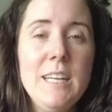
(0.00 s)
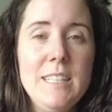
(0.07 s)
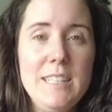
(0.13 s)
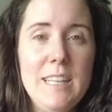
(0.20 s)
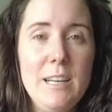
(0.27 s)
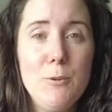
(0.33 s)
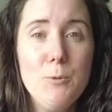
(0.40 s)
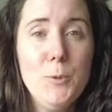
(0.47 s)

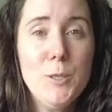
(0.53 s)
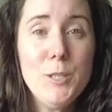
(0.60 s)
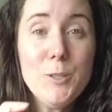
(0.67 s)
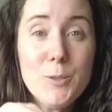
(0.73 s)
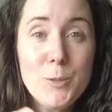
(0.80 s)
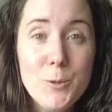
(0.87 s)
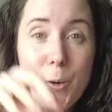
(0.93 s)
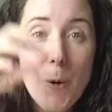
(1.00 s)
They will
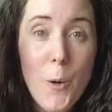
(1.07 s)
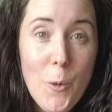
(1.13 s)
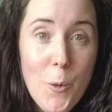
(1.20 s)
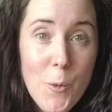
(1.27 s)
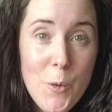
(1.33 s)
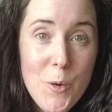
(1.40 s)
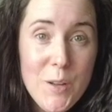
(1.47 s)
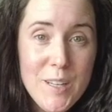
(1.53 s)

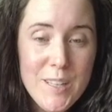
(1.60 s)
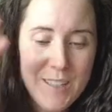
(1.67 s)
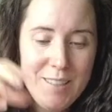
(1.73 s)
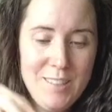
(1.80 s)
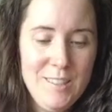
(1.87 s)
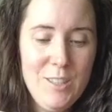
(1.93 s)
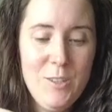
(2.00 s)
grow, the